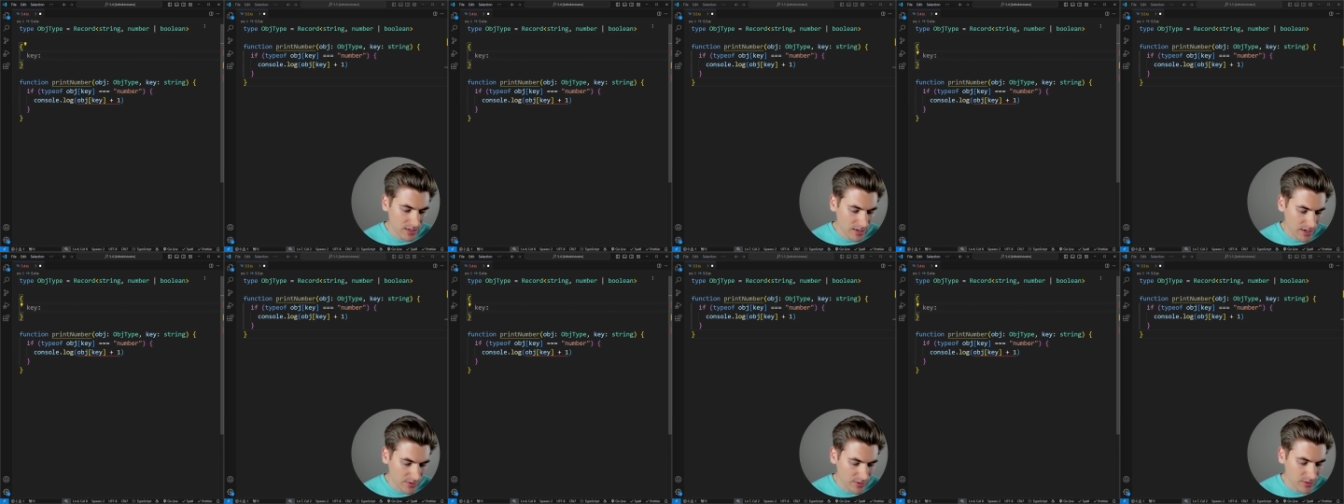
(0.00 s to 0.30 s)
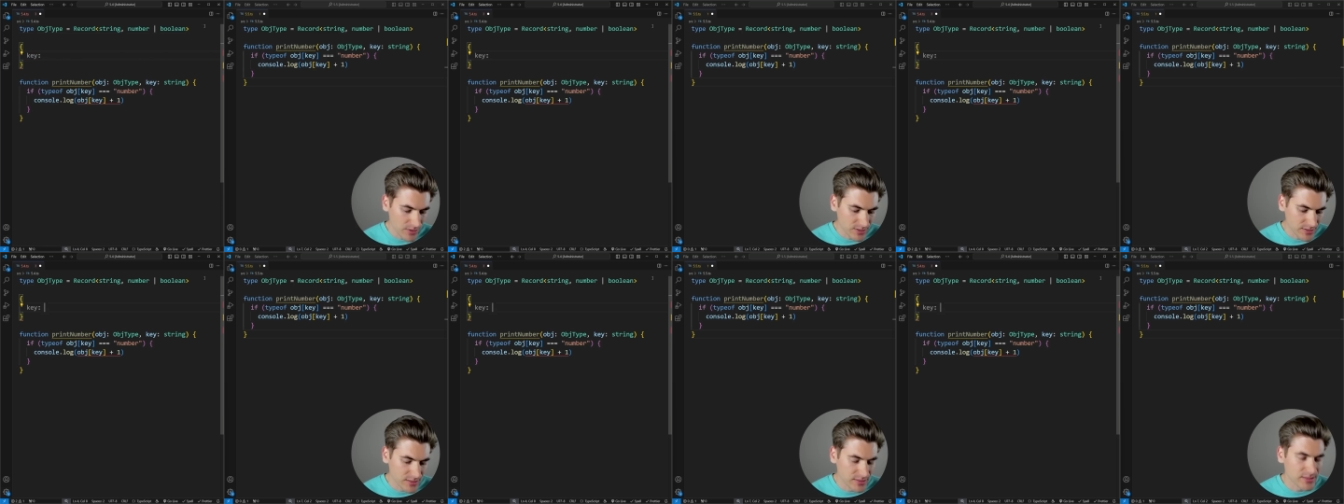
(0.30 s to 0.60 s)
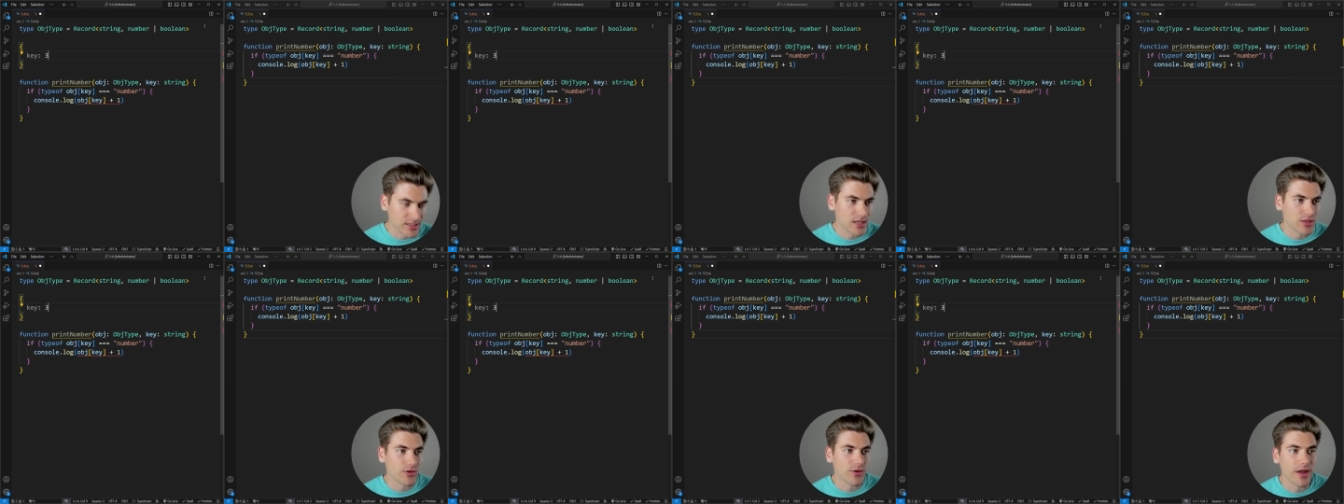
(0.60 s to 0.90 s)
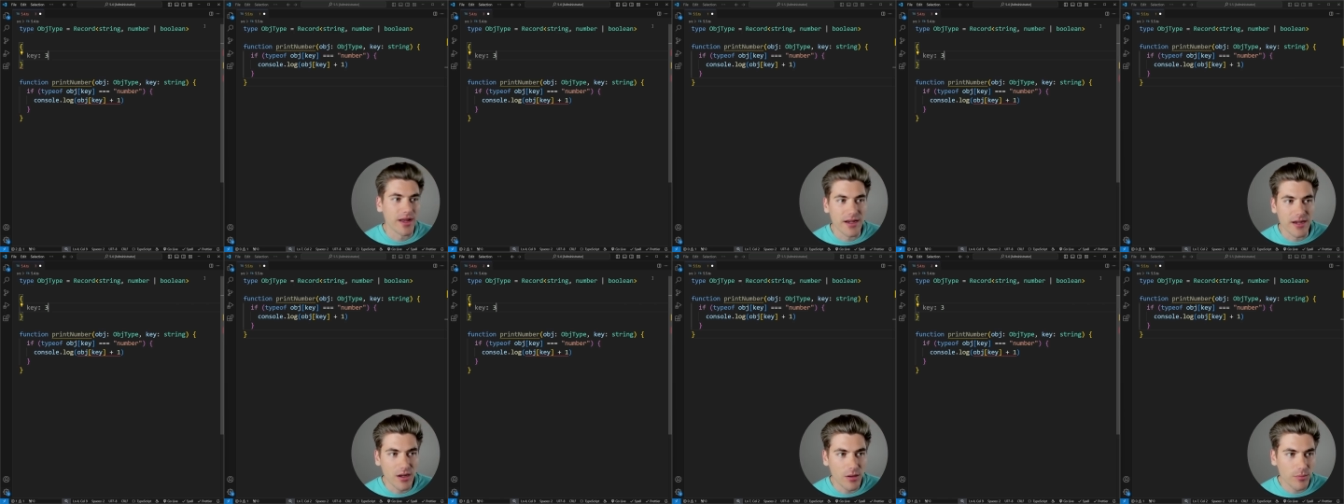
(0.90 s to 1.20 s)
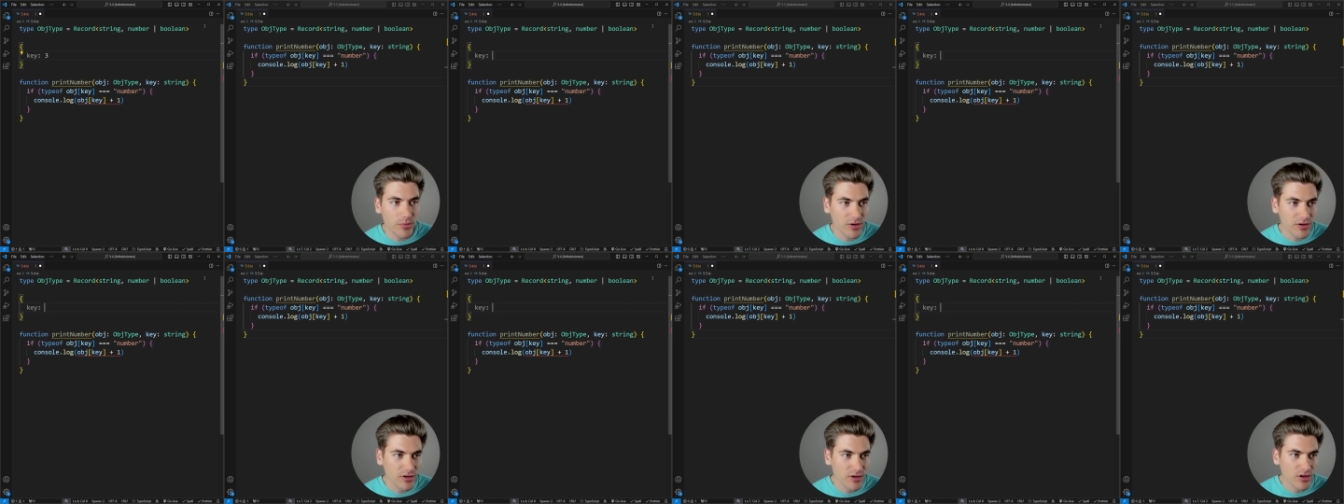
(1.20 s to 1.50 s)
and then this is either a
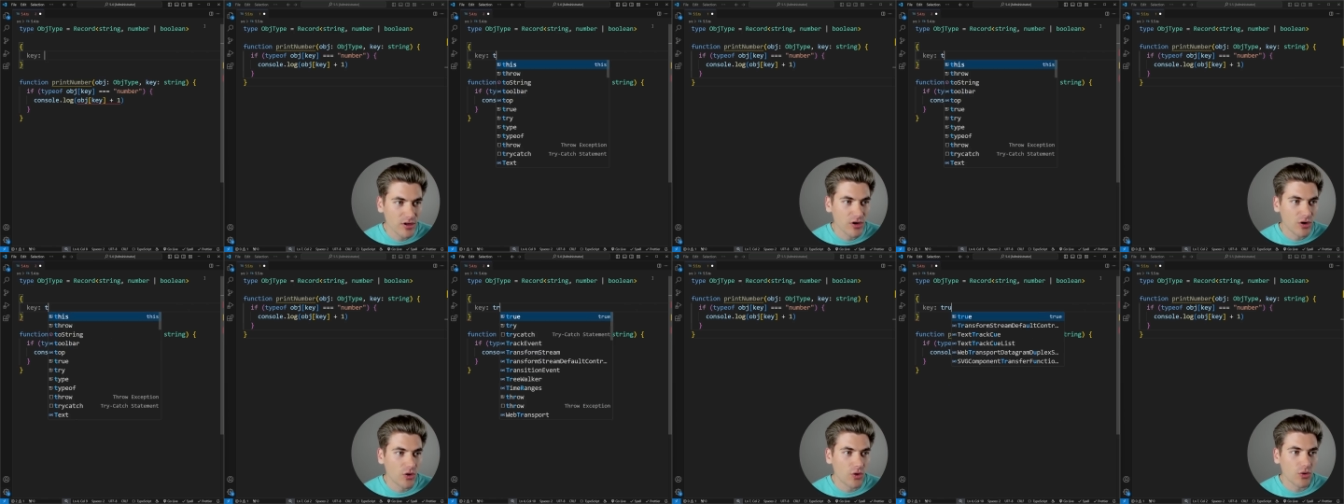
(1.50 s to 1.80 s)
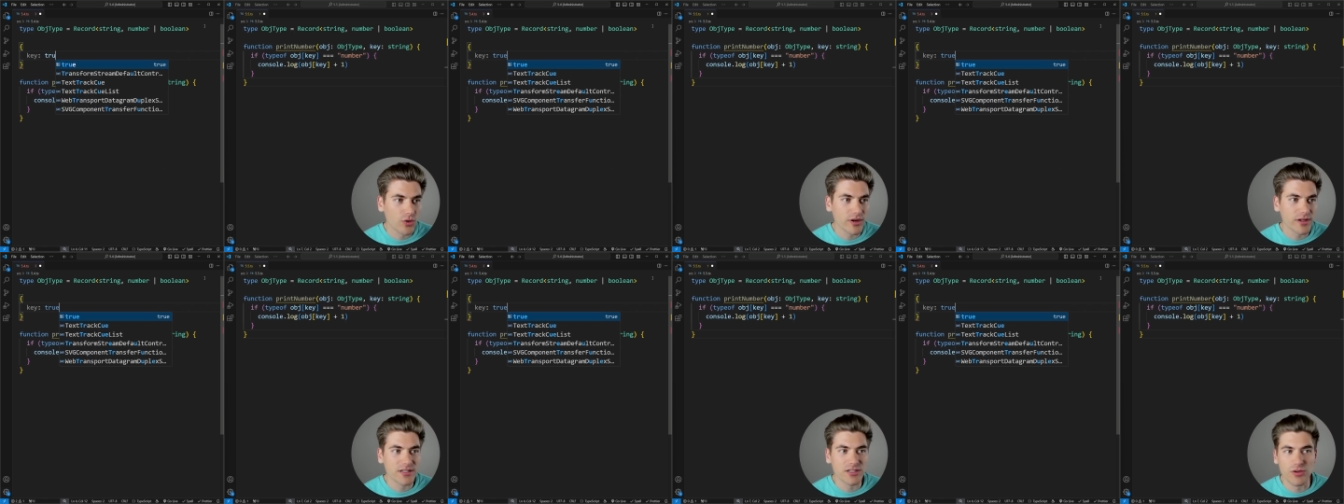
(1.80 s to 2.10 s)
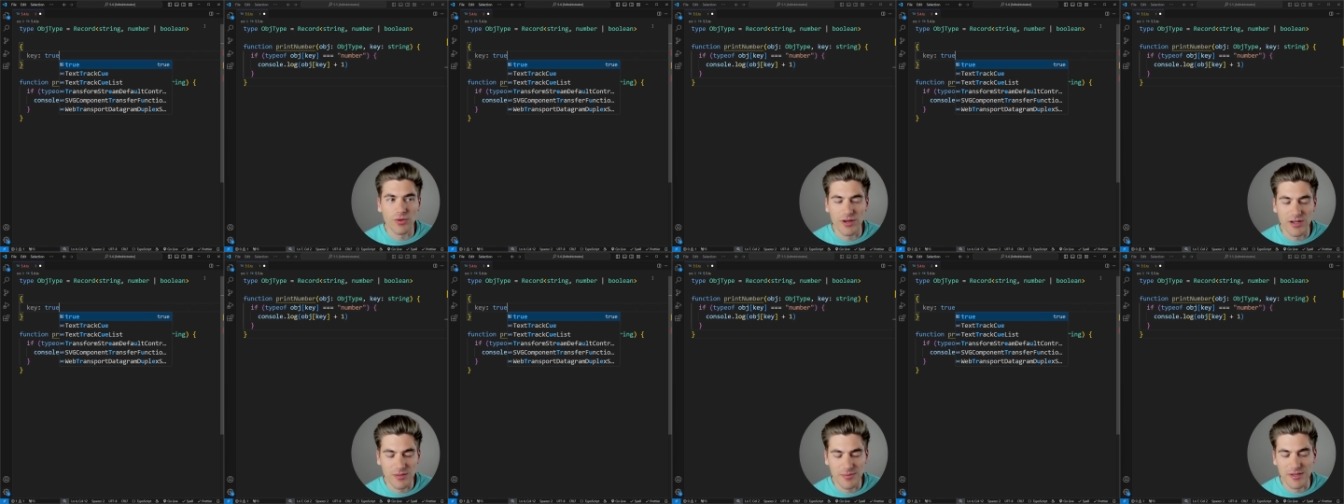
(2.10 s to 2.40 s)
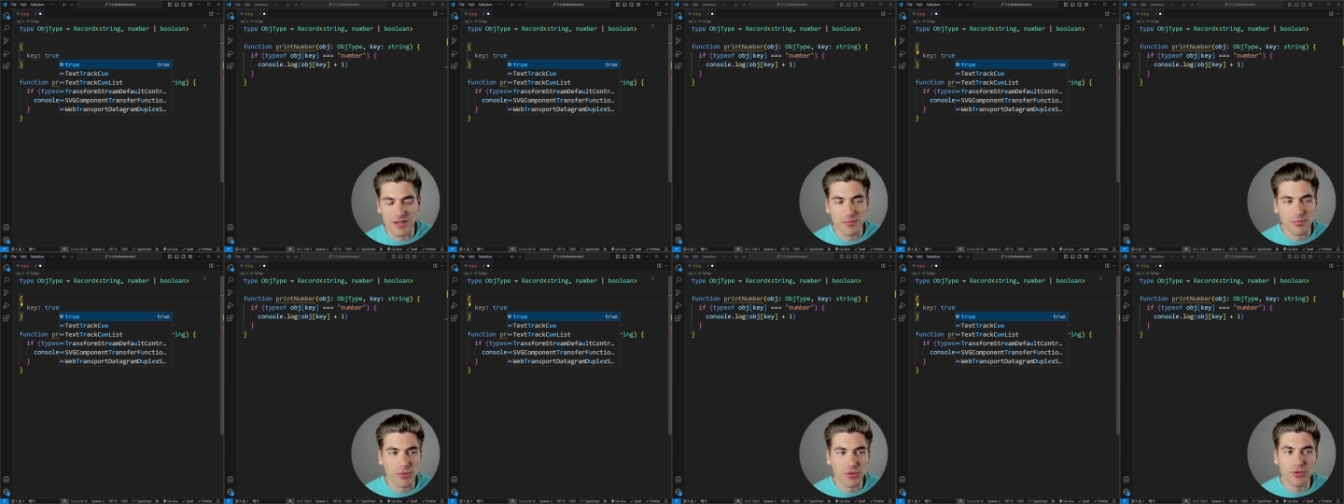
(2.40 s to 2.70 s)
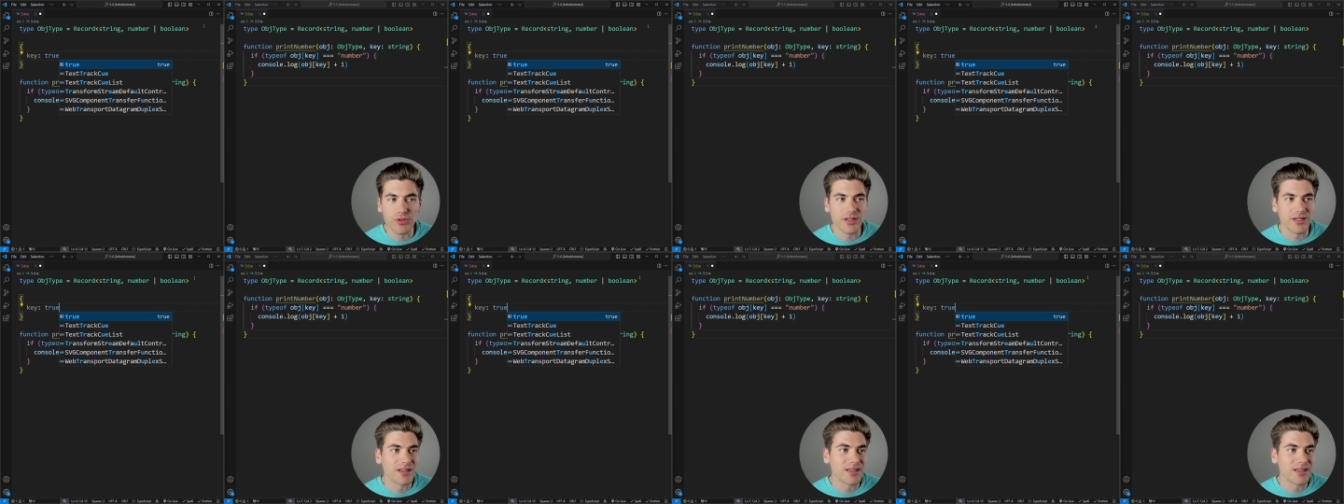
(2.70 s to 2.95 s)
number or it's going to be a Boolean.